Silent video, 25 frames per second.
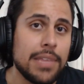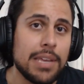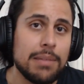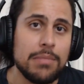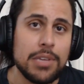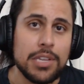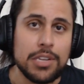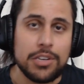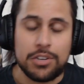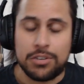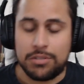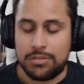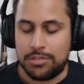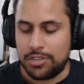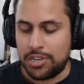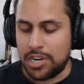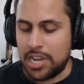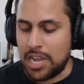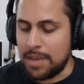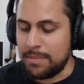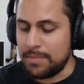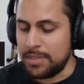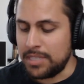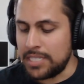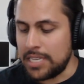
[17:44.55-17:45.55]
I mean, you're, you're
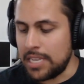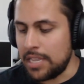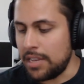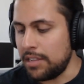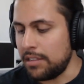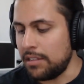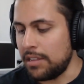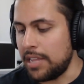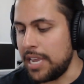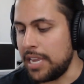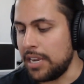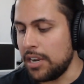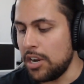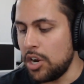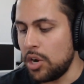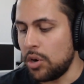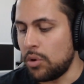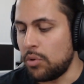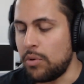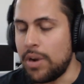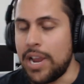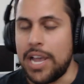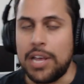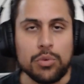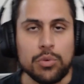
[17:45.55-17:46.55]
commentating like
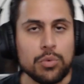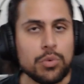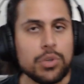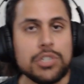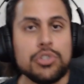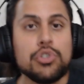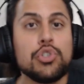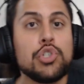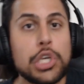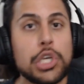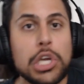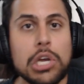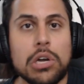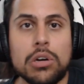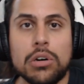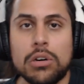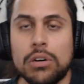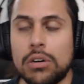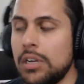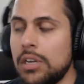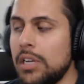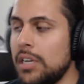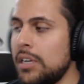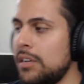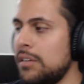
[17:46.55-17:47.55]
round one
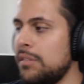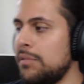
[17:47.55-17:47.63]
Joe